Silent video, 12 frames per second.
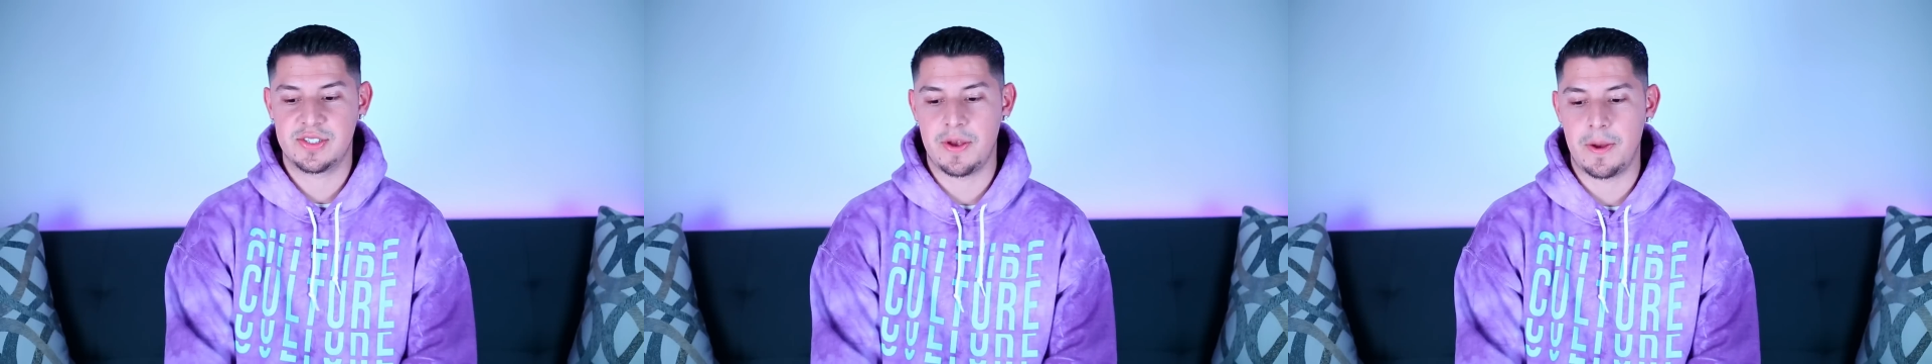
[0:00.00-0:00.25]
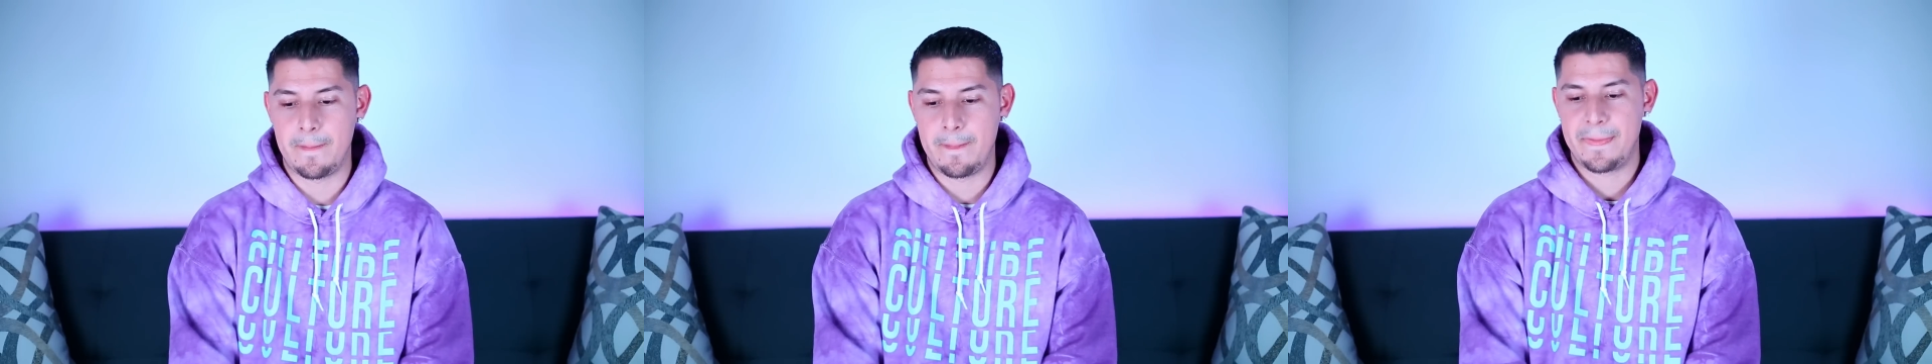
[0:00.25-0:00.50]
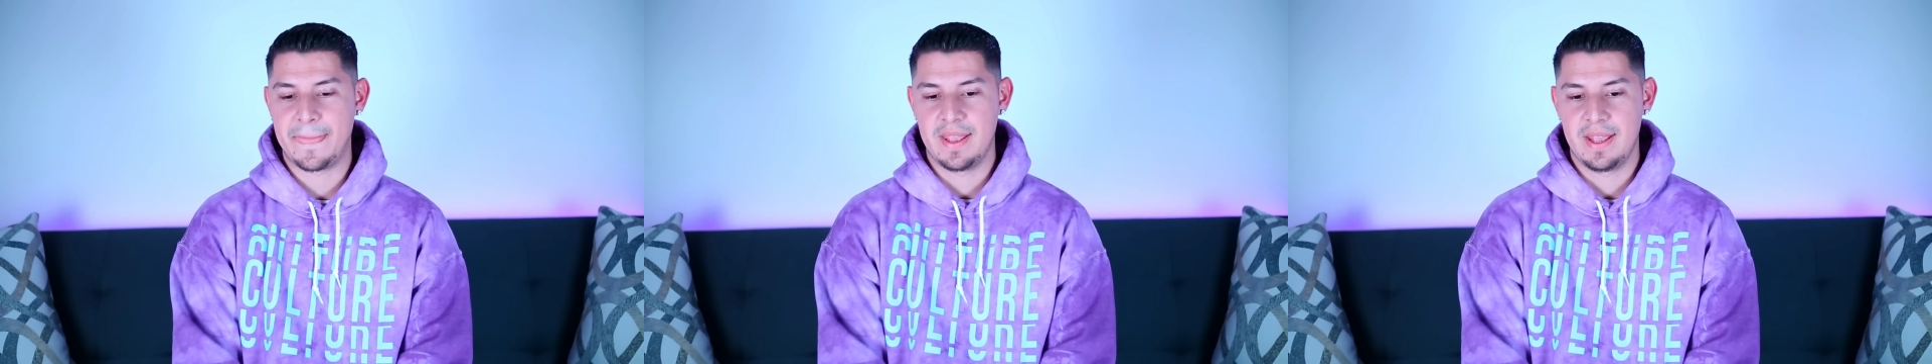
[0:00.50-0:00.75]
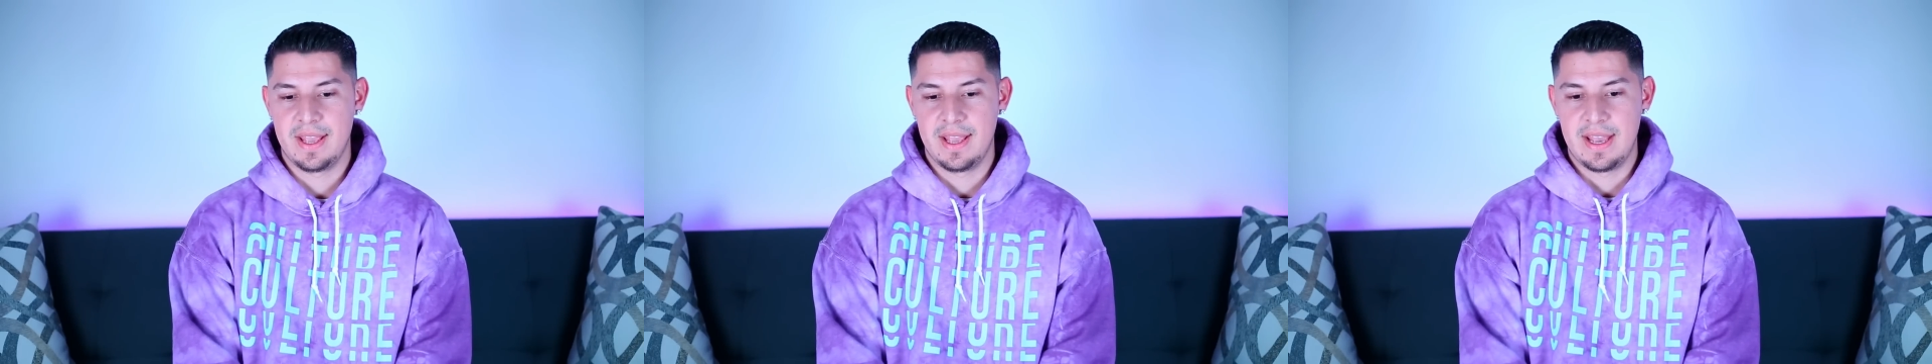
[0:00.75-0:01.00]
So
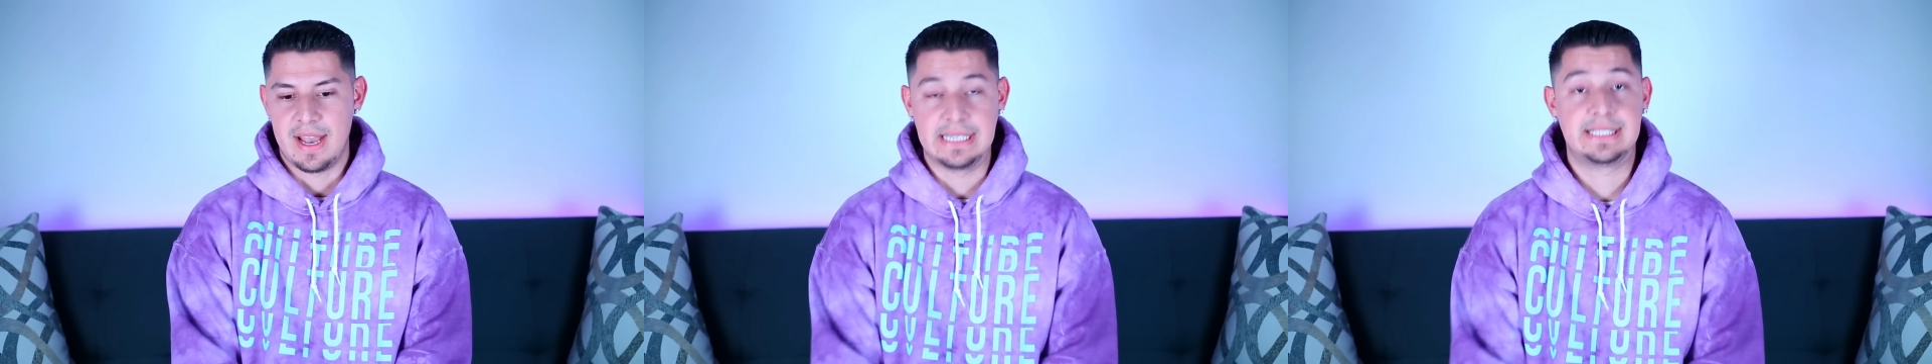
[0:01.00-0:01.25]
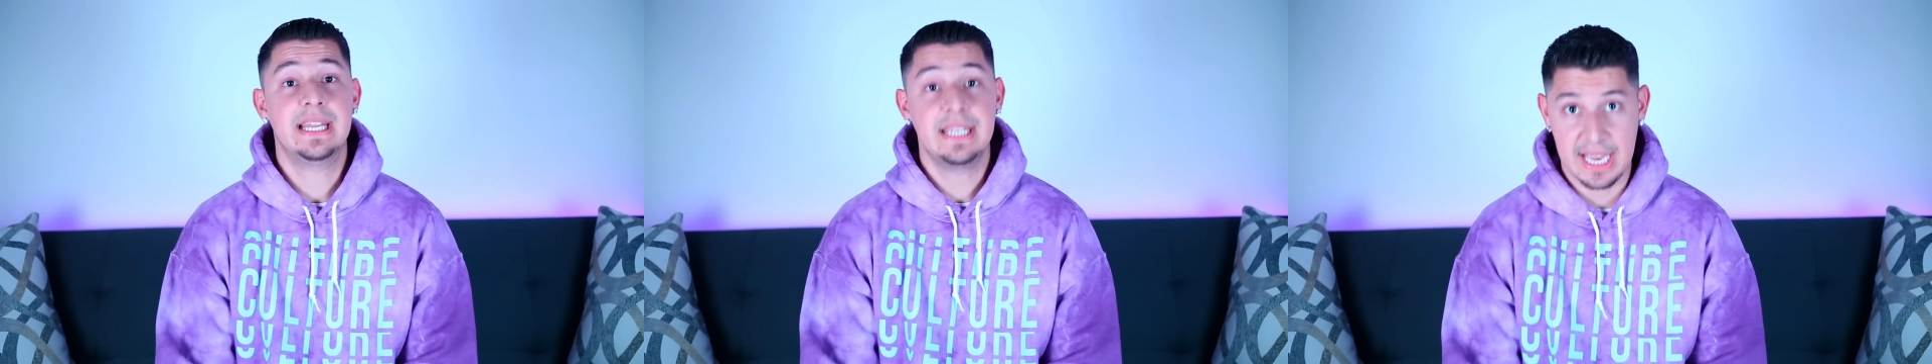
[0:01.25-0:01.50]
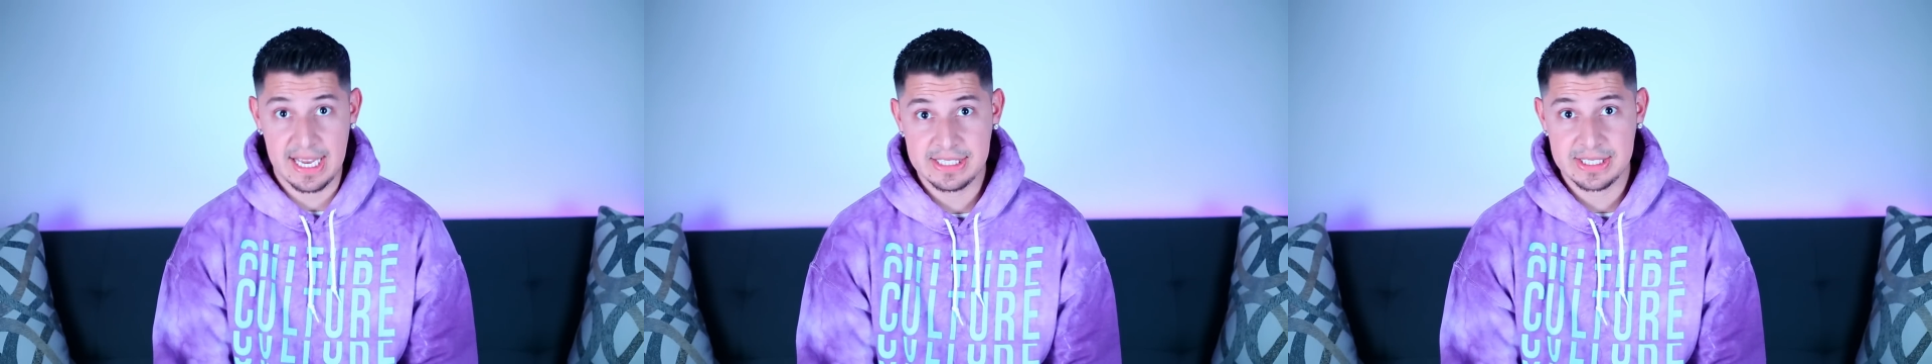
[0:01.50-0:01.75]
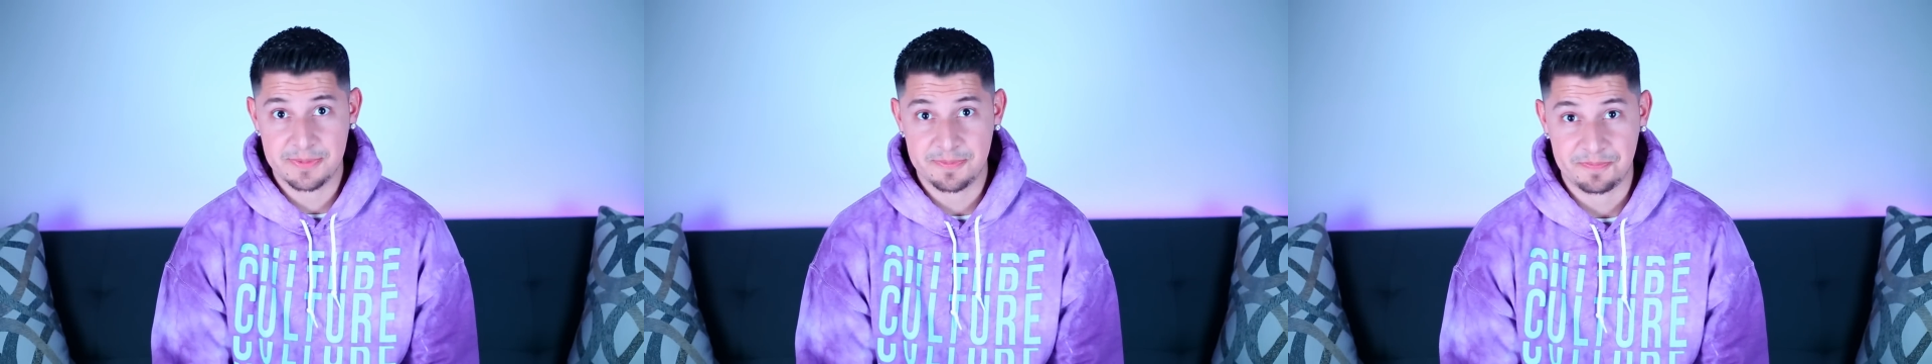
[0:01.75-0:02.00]
I said
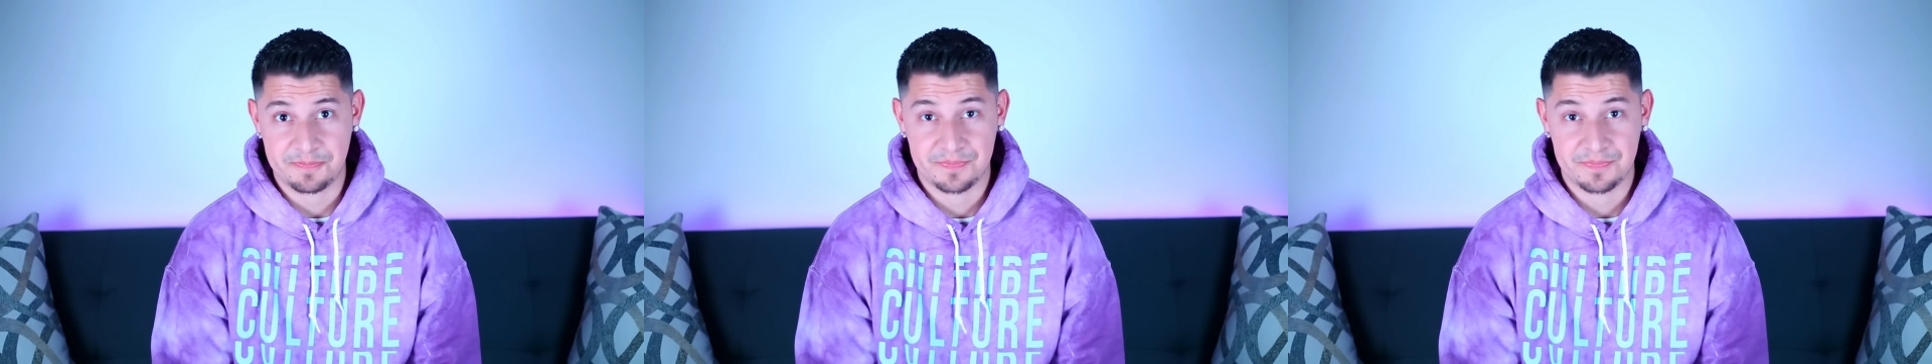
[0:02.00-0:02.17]
yes.